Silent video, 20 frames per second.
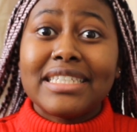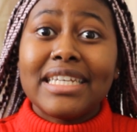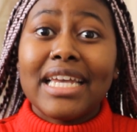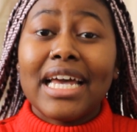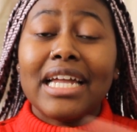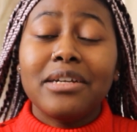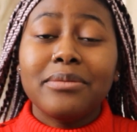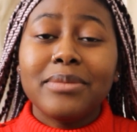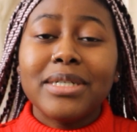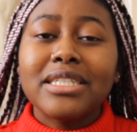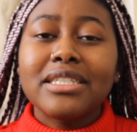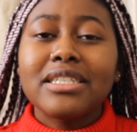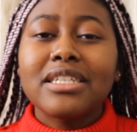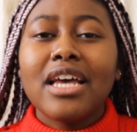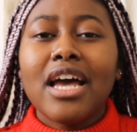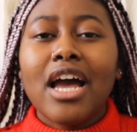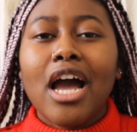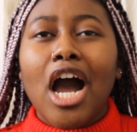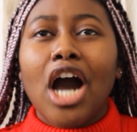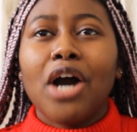elements,
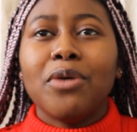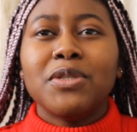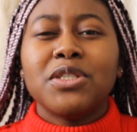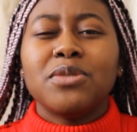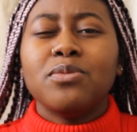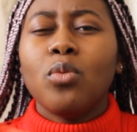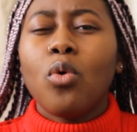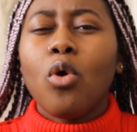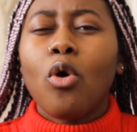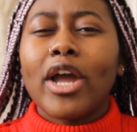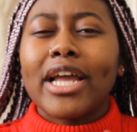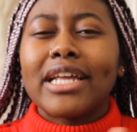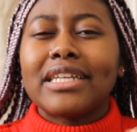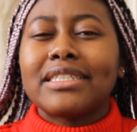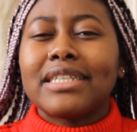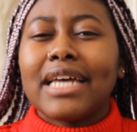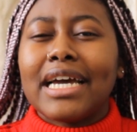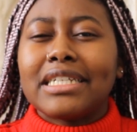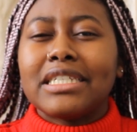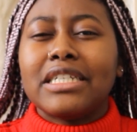I was more
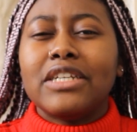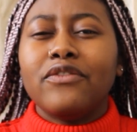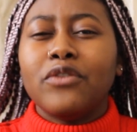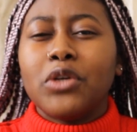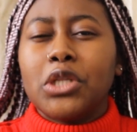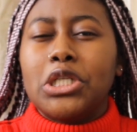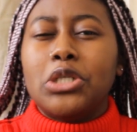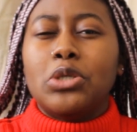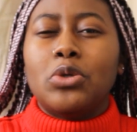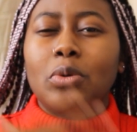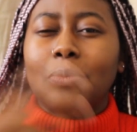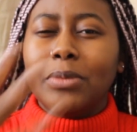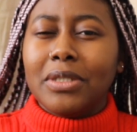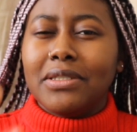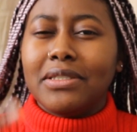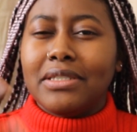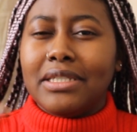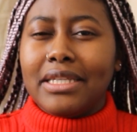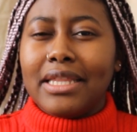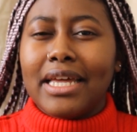excited for the
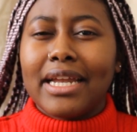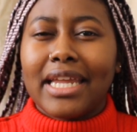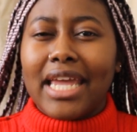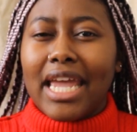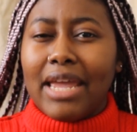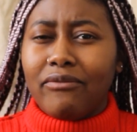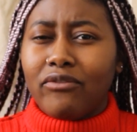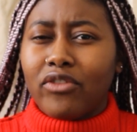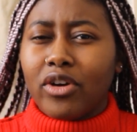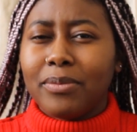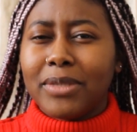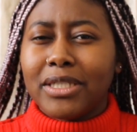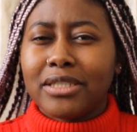normalcy that came from